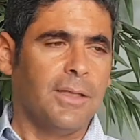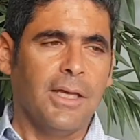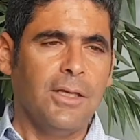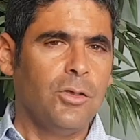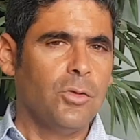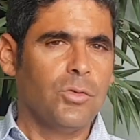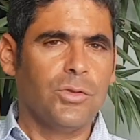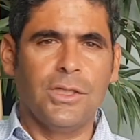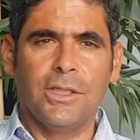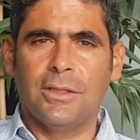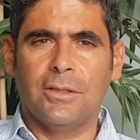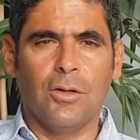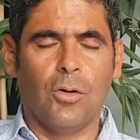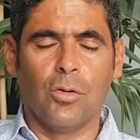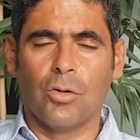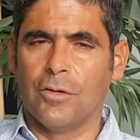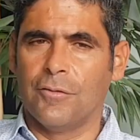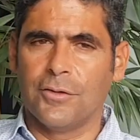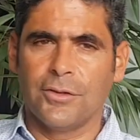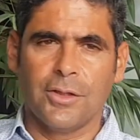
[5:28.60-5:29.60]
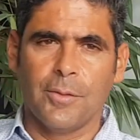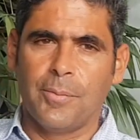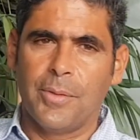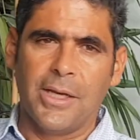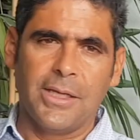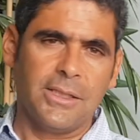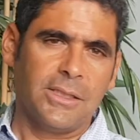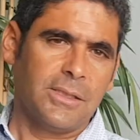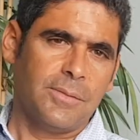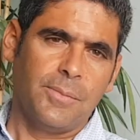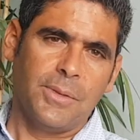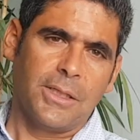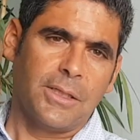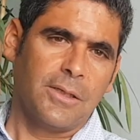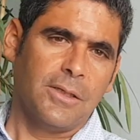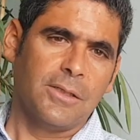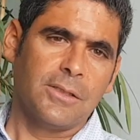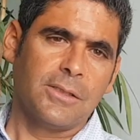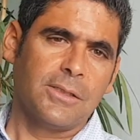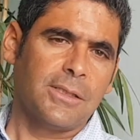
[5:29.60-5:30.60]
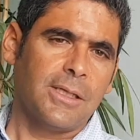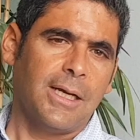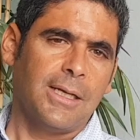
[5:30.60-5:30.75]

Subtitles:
use it all over the place because,